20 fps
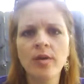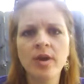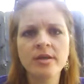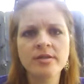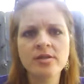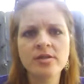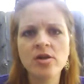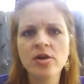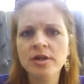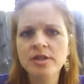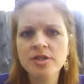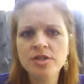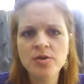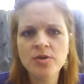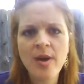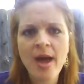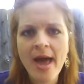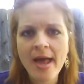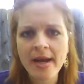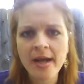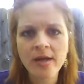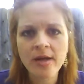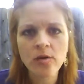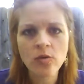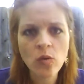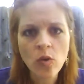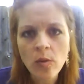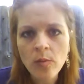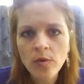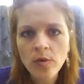as long as you had a
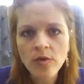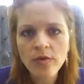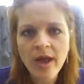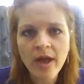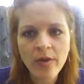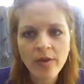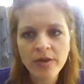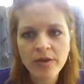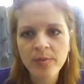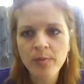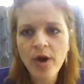normal healthy